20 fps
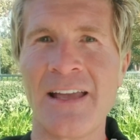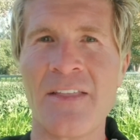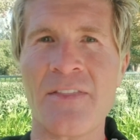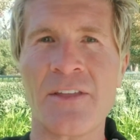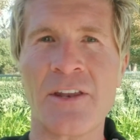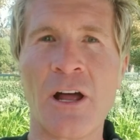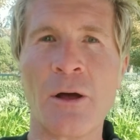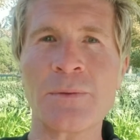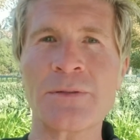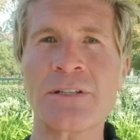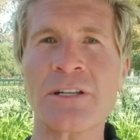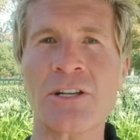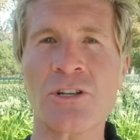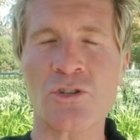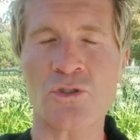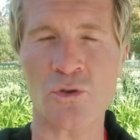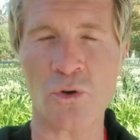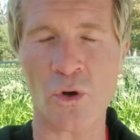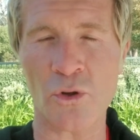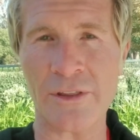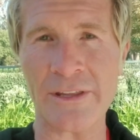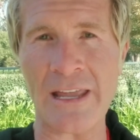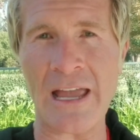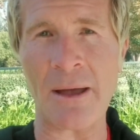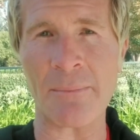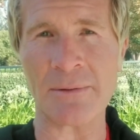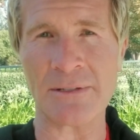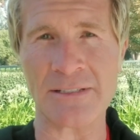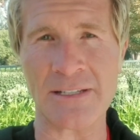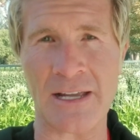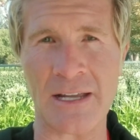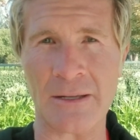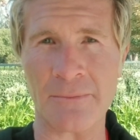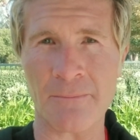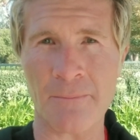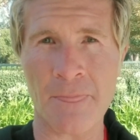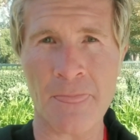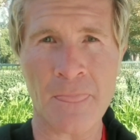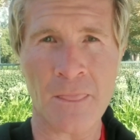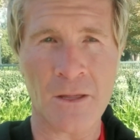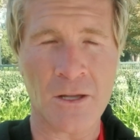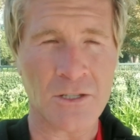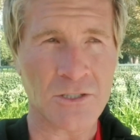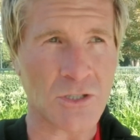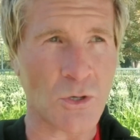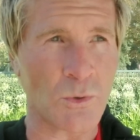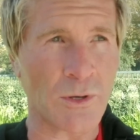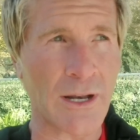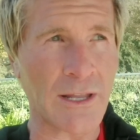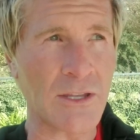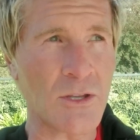that helps to control the appetite. So when I